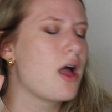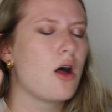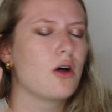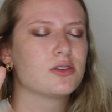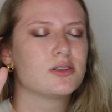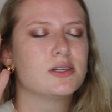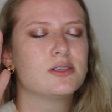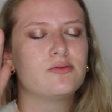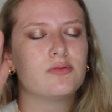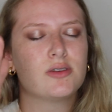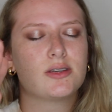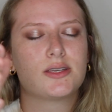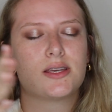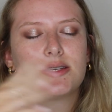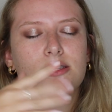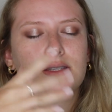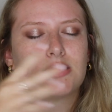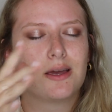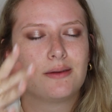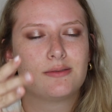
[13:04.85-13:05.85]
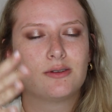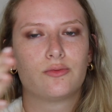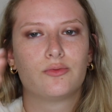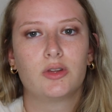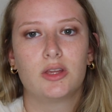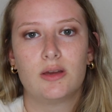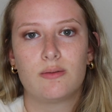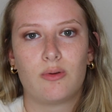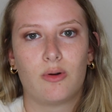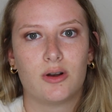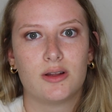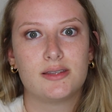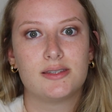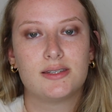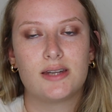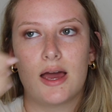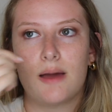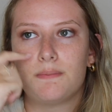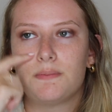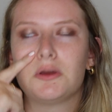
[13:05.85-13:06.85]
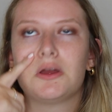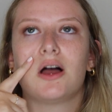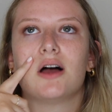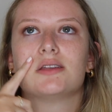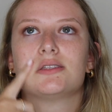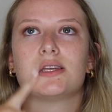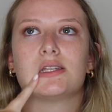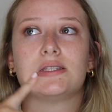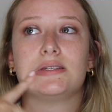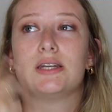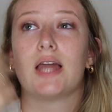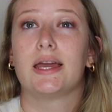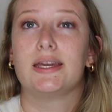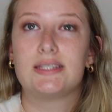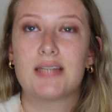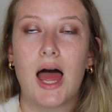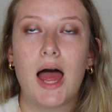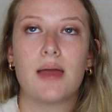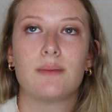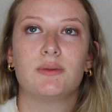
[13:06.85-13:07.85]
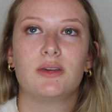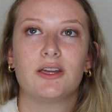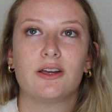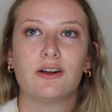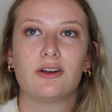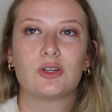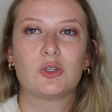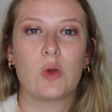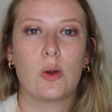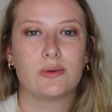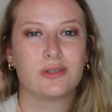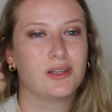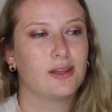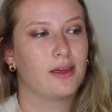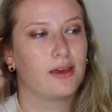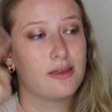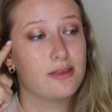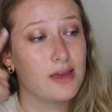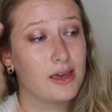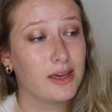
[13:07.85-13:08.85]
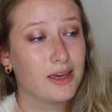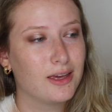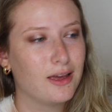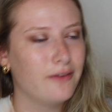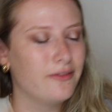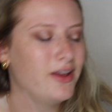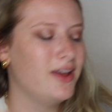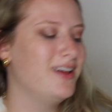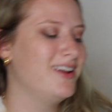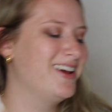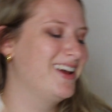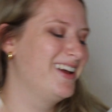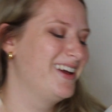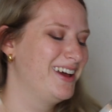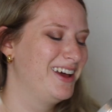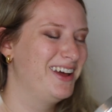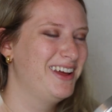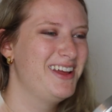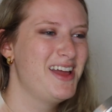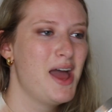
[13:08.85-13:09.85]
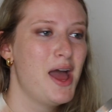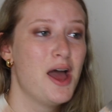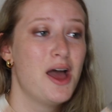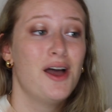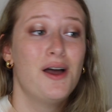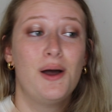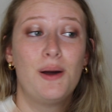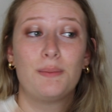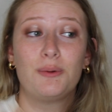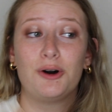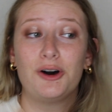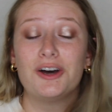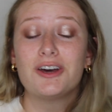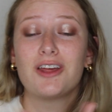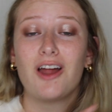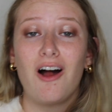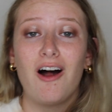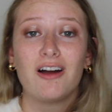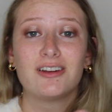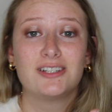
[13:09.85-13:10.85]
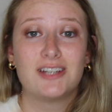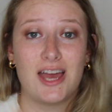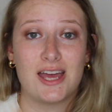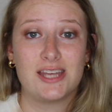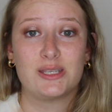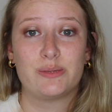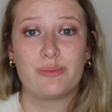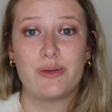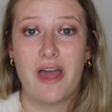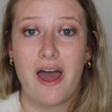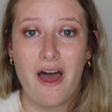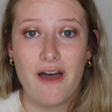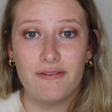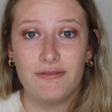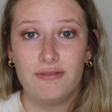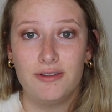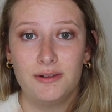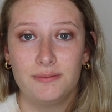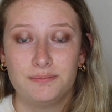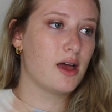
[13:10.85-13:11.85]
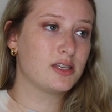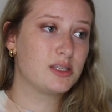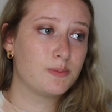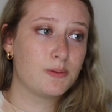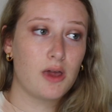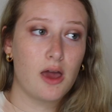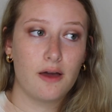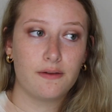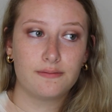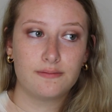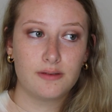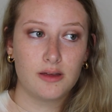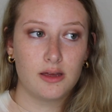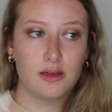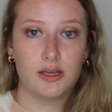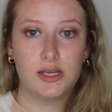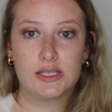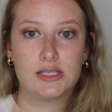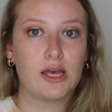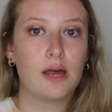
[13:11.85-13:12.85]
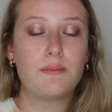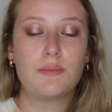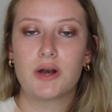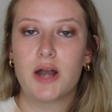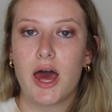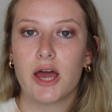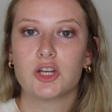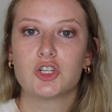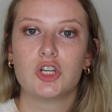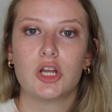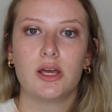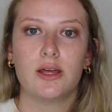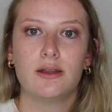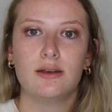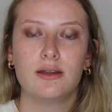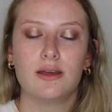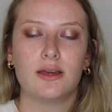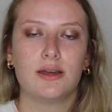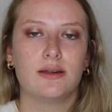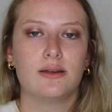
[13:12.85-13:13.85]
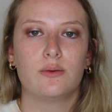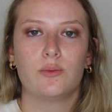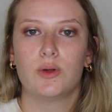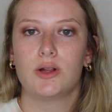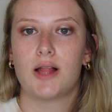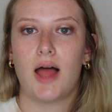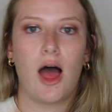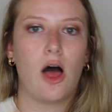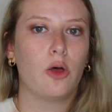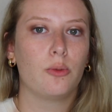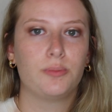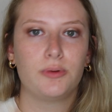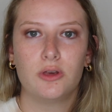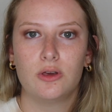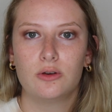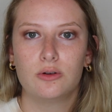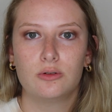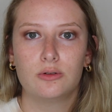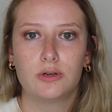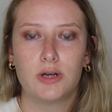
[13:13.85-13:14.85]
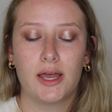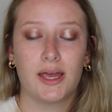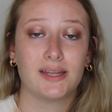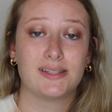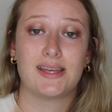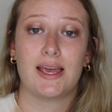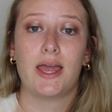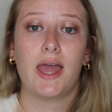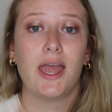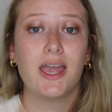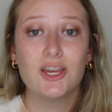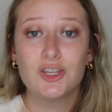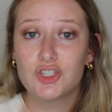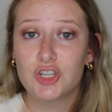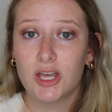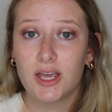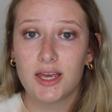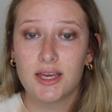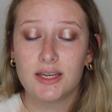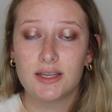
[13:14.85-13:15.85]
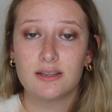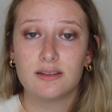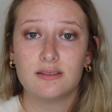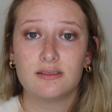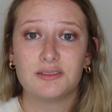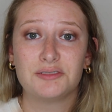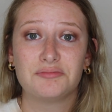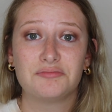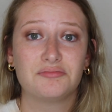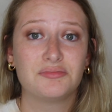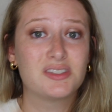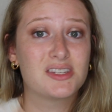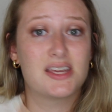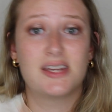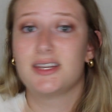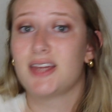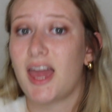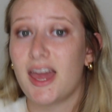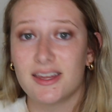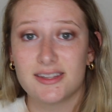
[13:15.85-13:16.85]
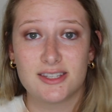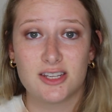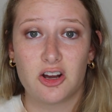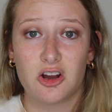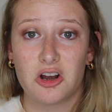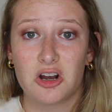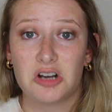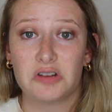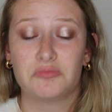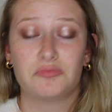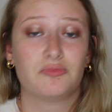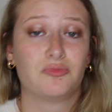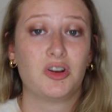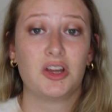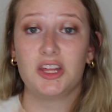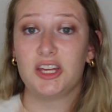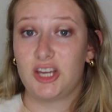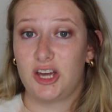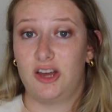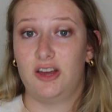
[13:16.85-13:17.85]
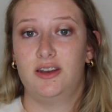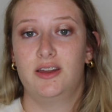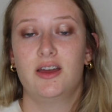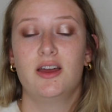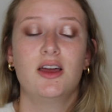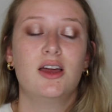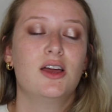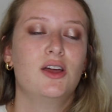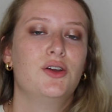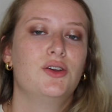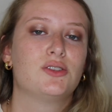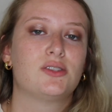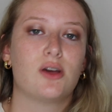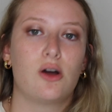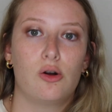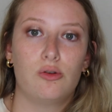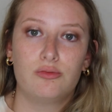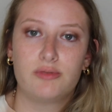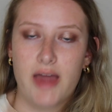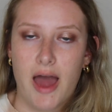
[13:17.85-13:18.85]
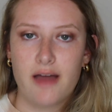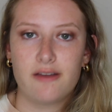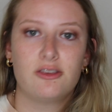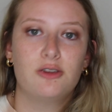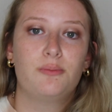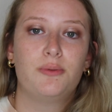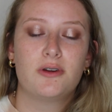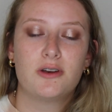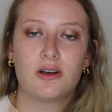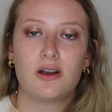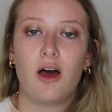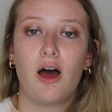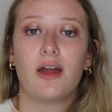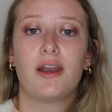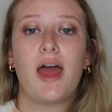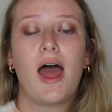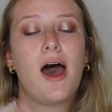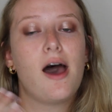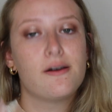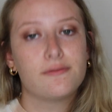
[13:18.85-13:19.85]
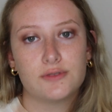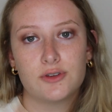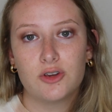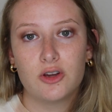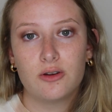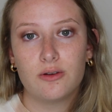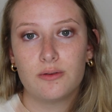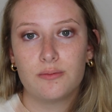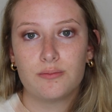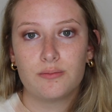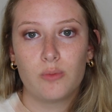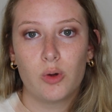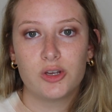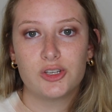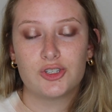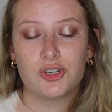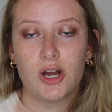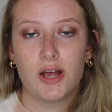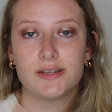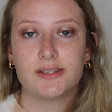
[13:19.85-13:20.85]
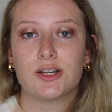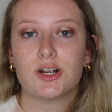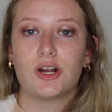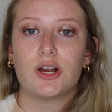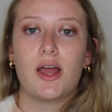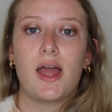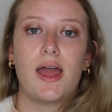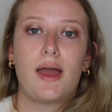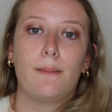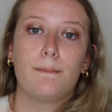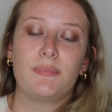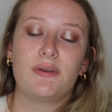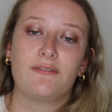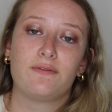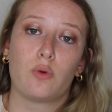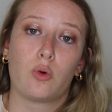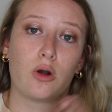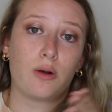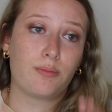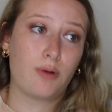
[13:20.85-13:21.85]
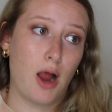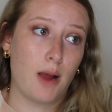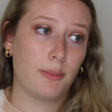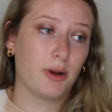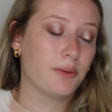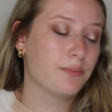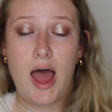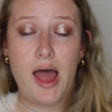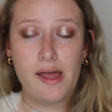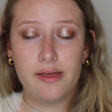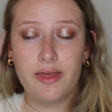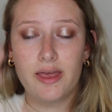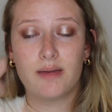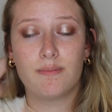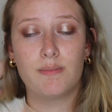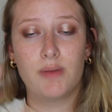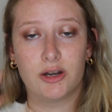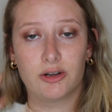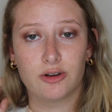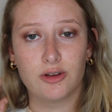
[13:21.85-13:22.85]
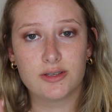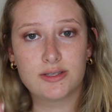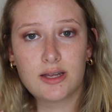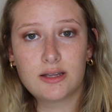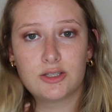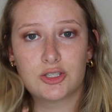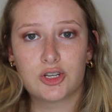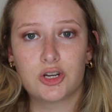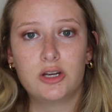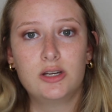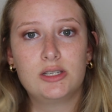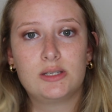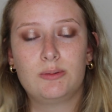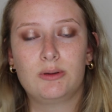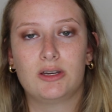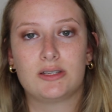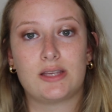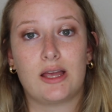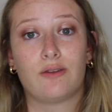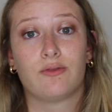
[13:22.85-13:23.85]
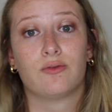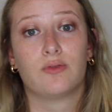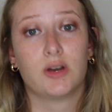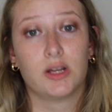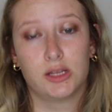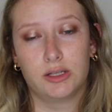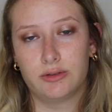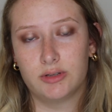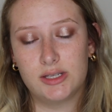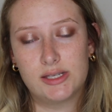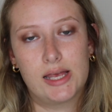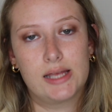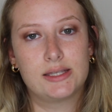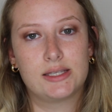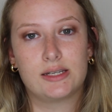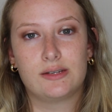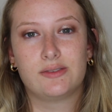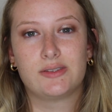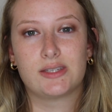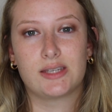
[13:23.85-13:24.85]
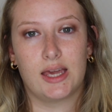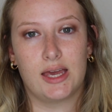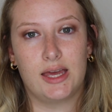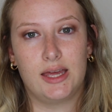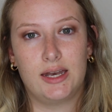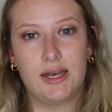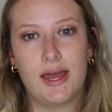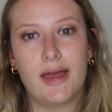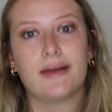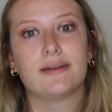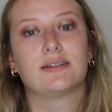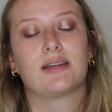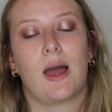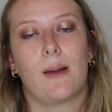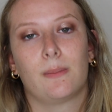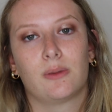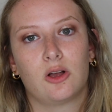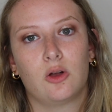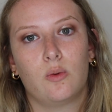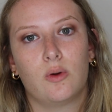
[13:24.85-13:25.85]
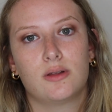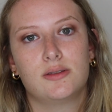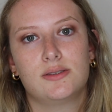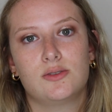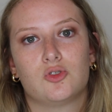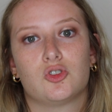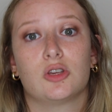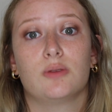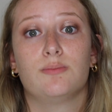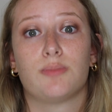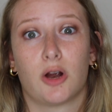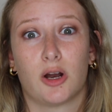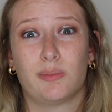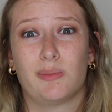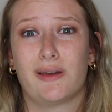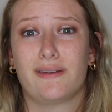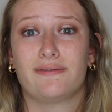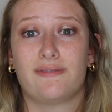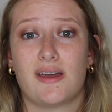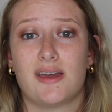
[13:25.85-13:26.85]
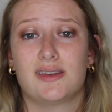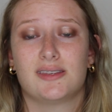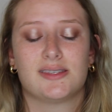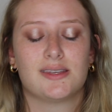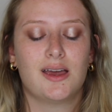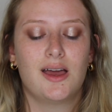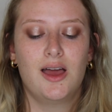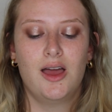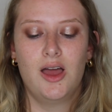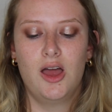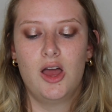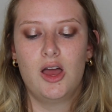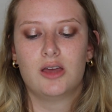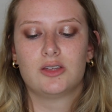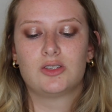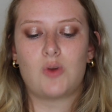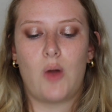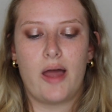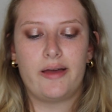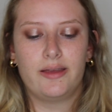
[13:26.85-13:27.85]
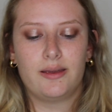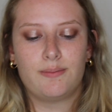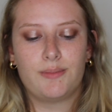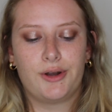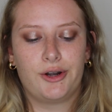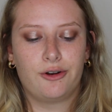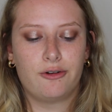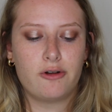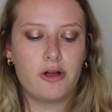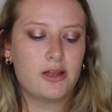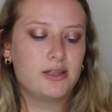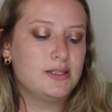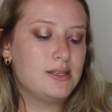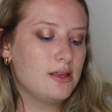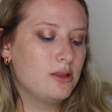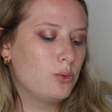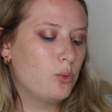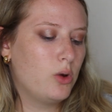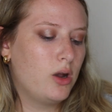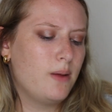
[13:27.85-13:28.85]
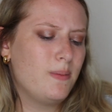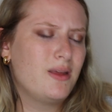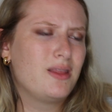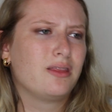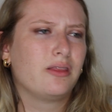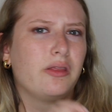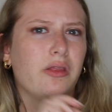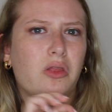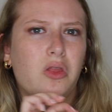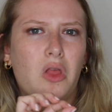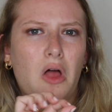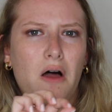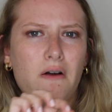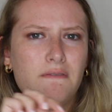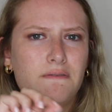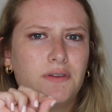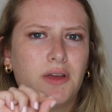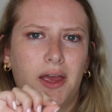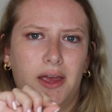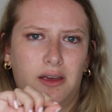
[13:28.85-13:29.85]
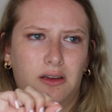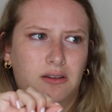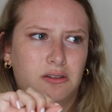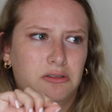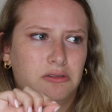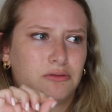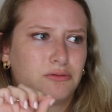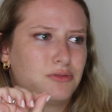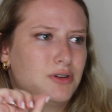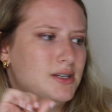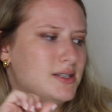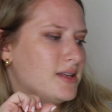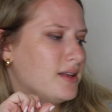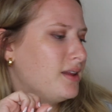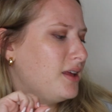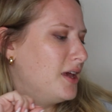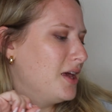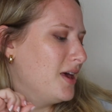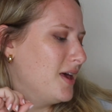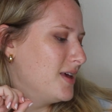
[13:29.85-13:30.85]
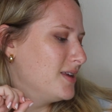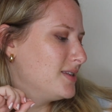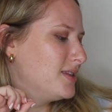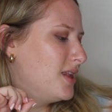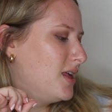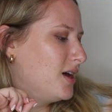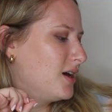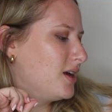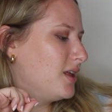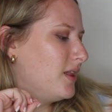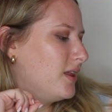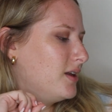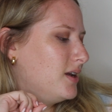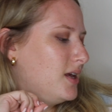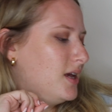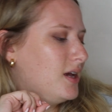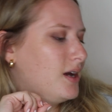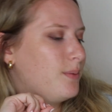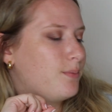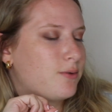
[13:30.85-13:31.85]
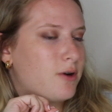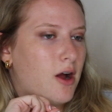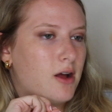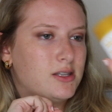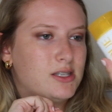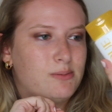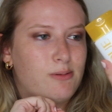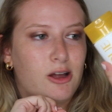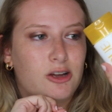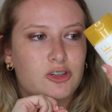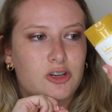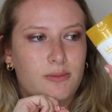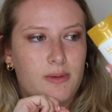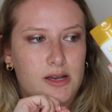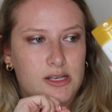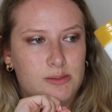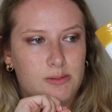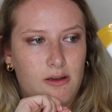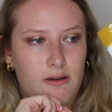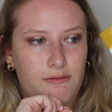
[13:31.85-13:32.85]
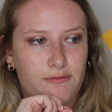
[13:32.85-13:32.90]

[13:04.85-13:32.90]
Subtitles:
also just realized I skipped a really important step because it's nighttime here, so I wasn't like thinking of it. Put on an SPF. SPF is sun protection. It will help you anti-aging, skin cancer, really good. So yeah, you put it on after your moisturizer and before primer. I like mineral sunscreens because I have really, really sensitive skin and chemical ones usually burn my face. So I like mineral ones, and the one I've been loving recently is the Clinique Broad Spectrum SPF